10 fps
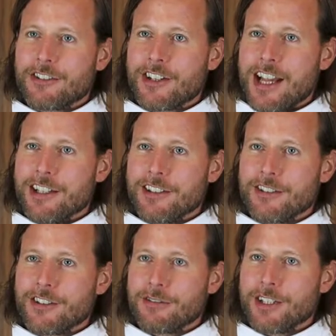the
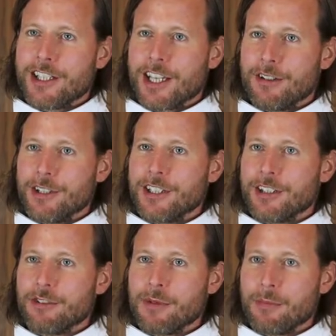challenge of decoding
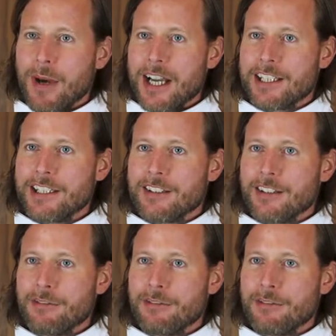the human mind,